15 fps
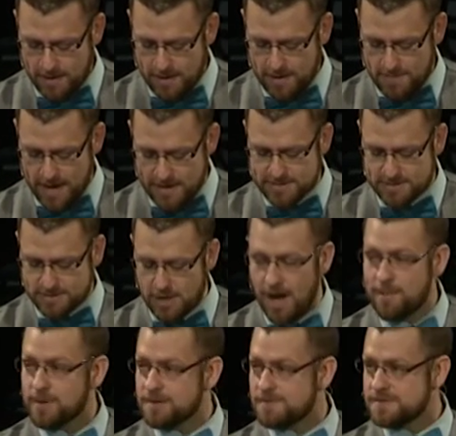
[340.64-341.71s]
And that is the
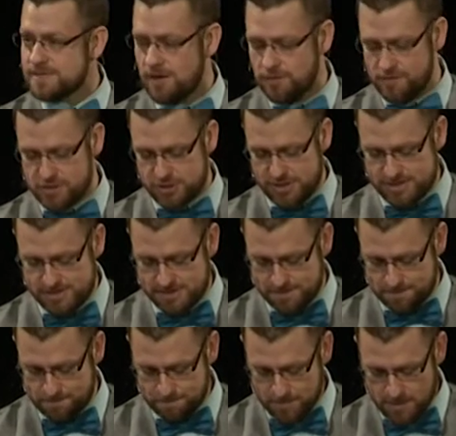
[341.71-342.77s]
topic of selfishness.
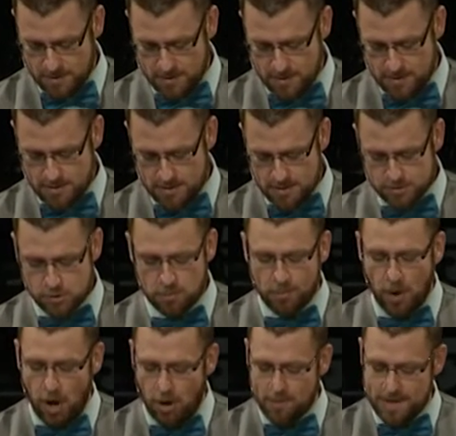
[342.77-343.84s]
So
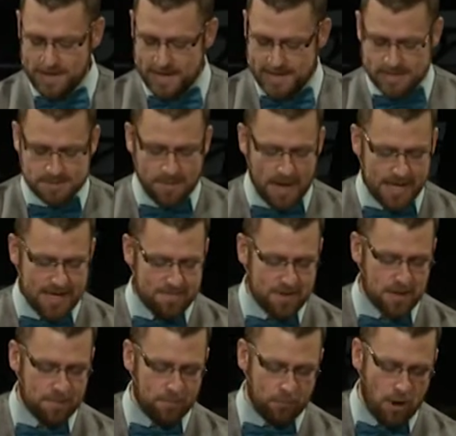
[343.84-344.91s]
Paul begins by
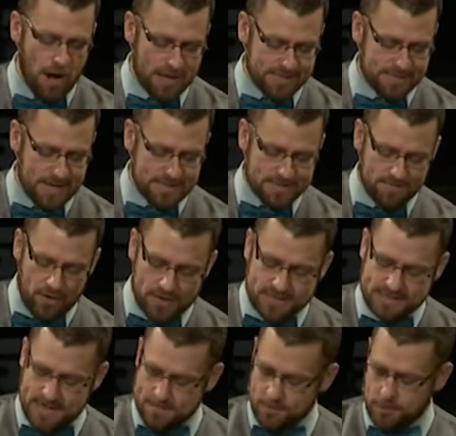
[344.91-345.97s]
giving a process, a very
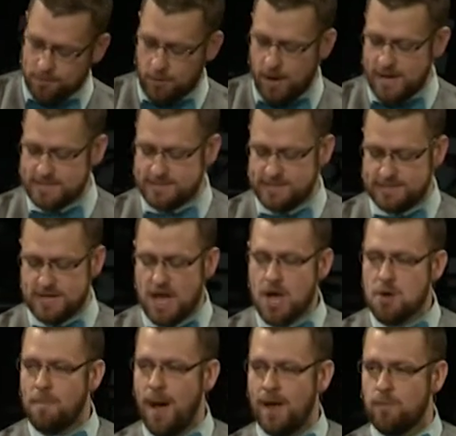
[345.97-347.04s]
simple process,
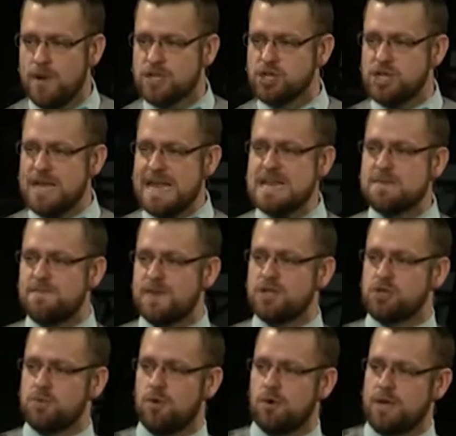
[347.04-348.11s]
by which an
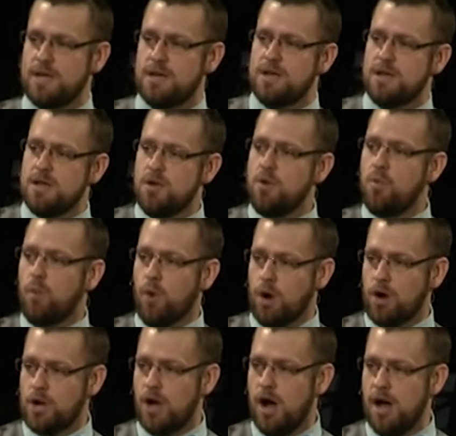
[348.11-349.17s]
individual can
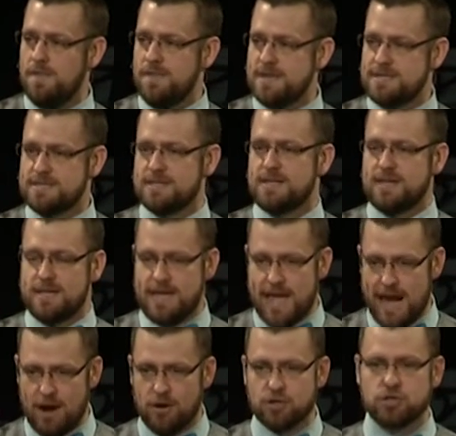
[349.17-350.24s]
work on this
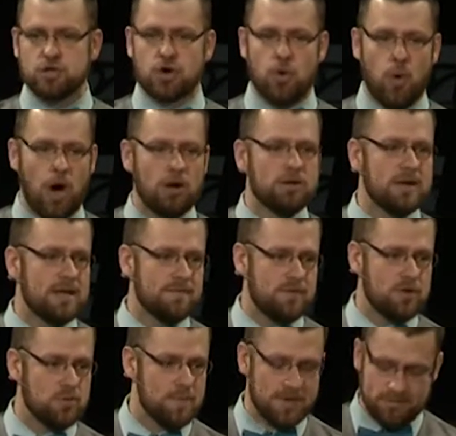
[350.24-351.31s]
character quality of
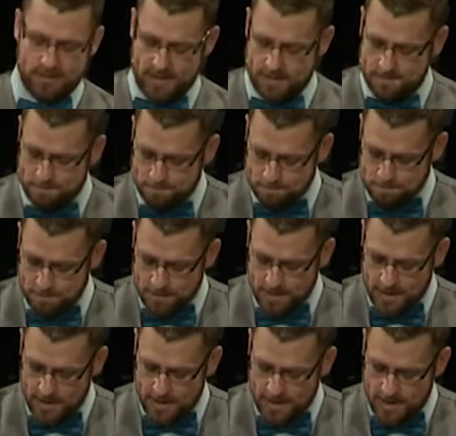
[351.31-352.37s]
humility.
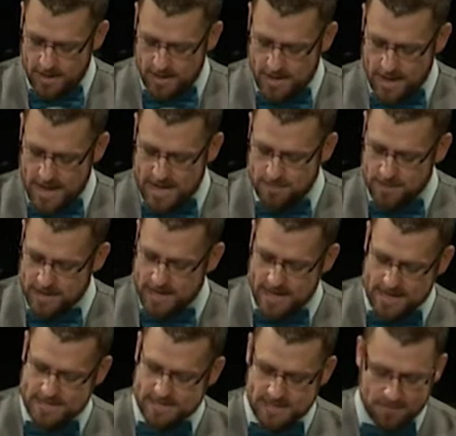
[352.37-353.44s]
And he
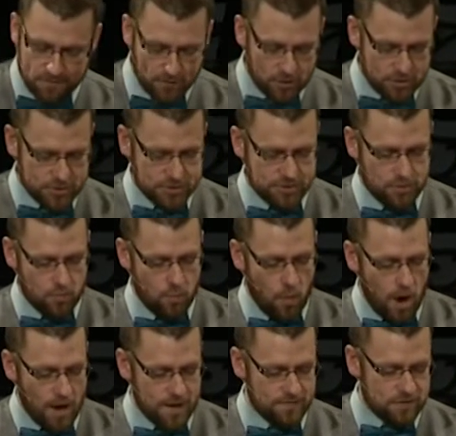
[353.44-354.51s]
begins in verse
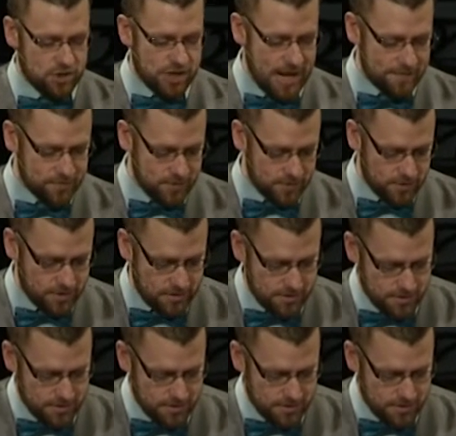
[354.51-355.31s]
1 of chapter